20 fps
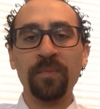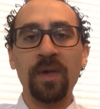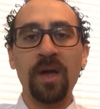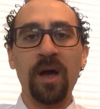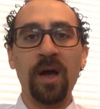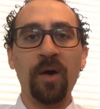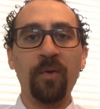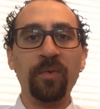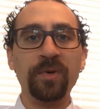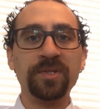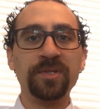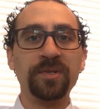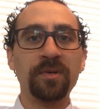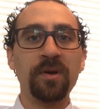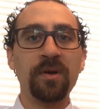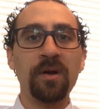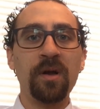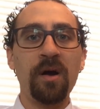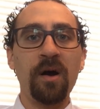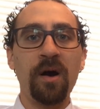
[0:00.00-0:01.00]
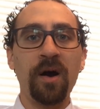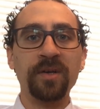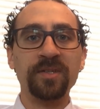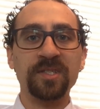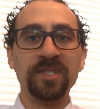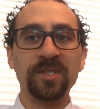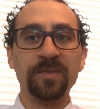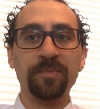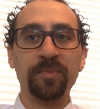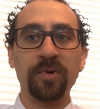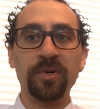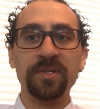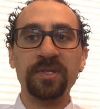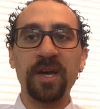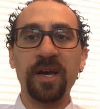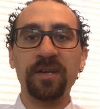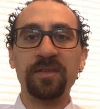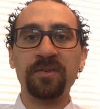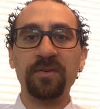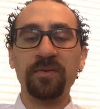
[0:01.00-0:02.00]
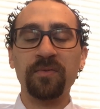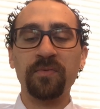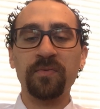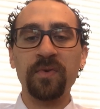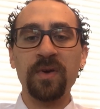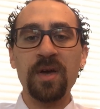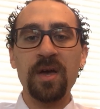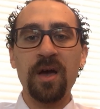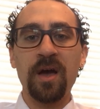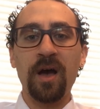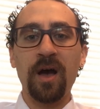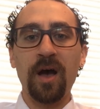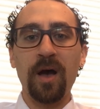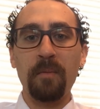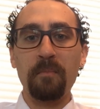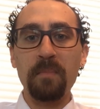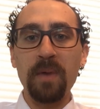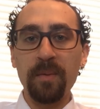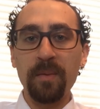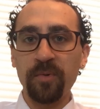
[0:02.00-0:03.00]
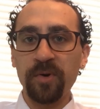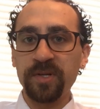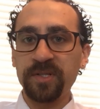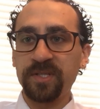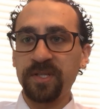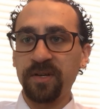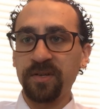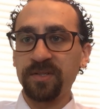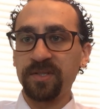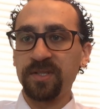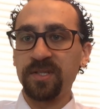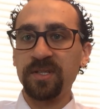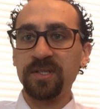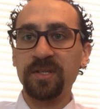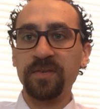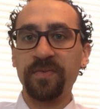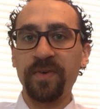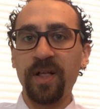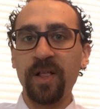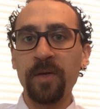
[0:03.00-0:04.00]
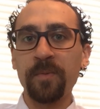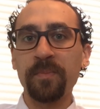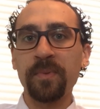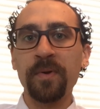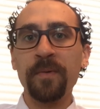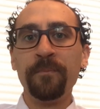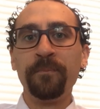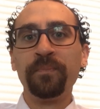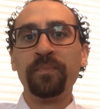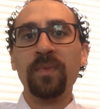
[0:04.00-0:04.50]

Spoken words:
which causes protective memory cells to develop.